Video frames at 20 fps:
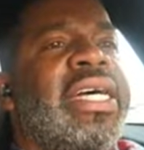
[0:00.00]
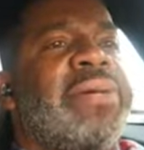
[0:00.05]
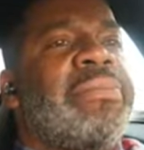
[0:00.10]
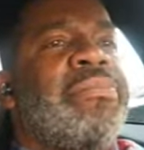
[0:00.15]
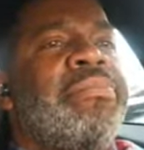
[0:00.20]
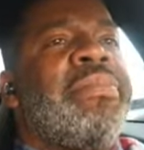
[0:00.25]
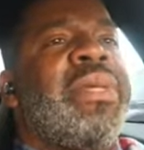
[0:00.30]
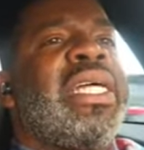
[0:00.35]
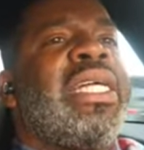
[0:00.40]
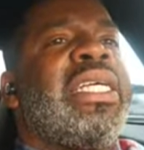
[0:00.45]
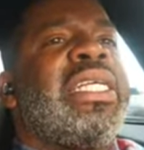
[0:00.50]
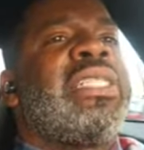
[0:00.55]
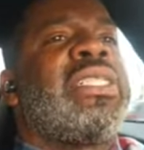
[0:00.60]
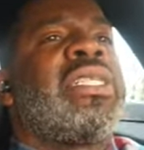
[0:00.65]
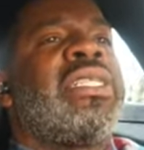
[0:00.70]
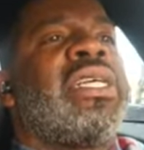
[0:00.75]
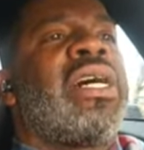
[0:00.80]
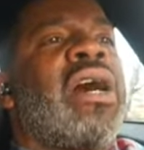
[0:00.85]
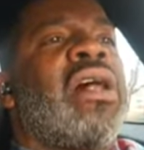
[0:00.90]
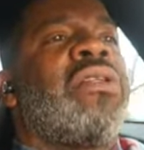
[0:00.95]
millions
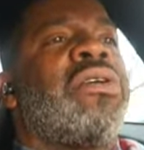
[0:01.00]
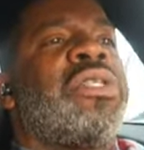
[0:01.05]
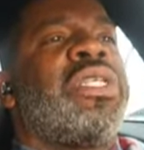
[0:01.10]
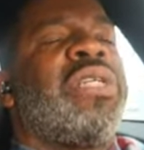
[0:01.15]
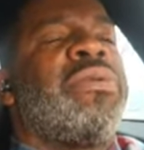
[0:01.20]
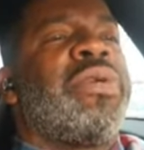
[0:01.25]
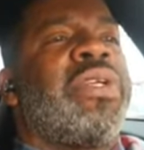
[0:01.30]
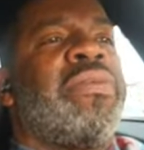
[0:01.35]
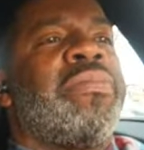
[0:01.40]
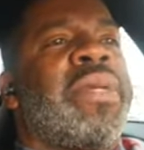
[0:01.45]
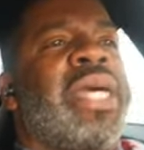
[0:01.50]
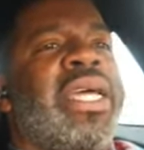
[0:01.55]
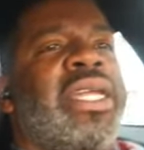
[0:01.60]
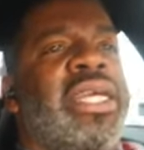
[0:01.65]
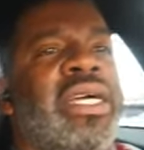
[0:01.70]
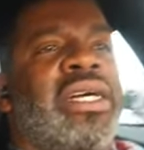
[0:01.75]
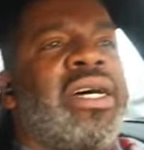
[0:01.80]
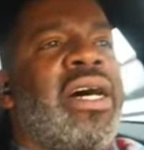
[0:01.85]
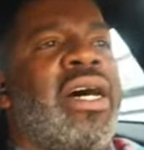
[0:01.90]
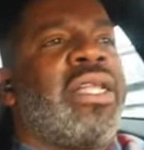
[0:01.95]
of dollars he would have made
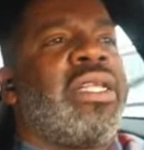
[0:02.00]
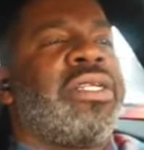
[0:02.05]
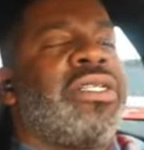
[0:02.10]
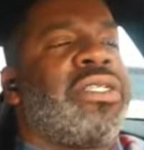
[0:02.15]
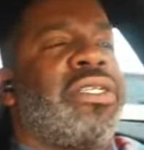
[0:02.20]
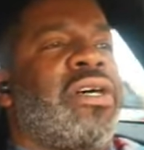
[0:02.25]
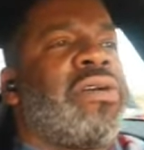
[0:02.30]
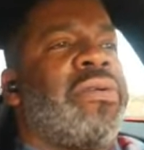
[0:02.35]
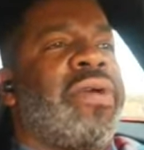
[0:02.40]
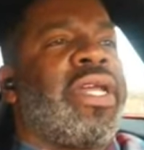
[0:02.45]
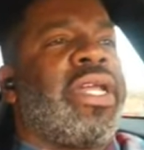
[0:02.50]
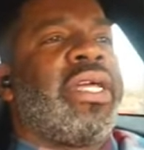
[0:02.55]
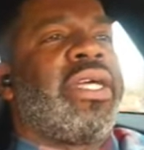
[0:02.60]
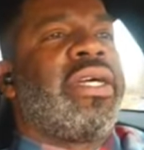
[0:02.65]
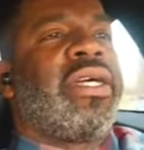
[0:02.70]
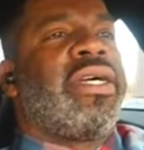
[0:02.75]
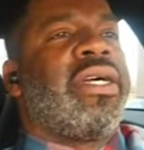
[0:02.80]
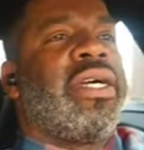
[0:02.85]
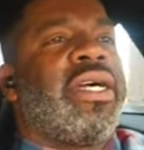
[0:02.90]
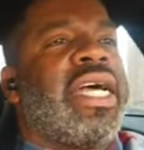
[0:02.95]
in college already
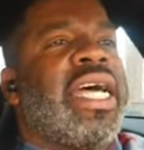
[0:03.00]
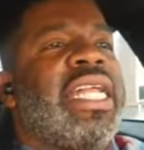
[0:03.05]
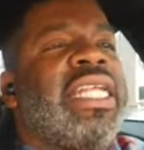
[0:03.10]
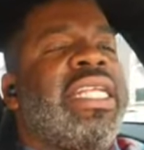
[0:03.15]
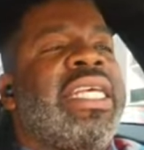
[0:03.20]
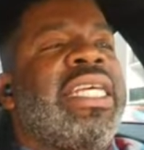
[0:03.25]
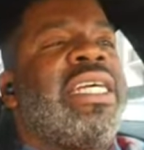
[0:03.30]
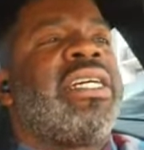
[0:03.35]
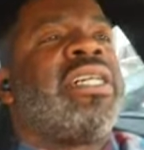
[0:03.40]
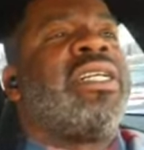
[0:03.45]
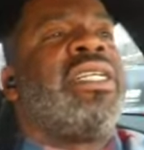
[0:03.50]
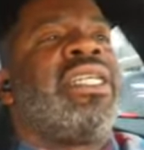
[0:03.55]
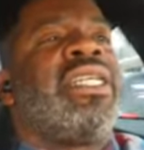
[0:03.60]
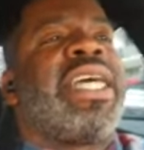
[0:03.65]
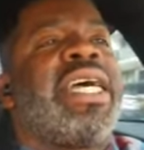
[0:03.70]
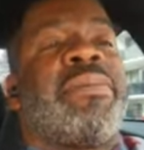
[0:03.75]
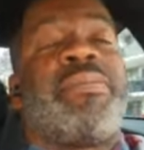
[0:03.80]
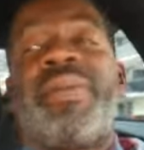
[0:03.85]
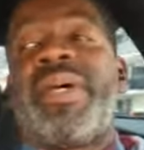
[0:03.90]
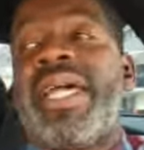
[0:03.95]
and he couldn't
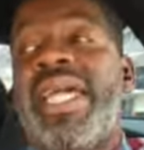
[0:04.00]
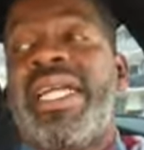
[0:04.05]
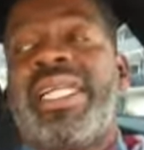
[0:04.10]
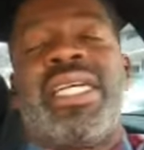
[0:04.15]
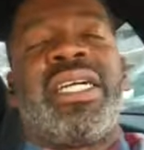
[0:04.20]
get paid.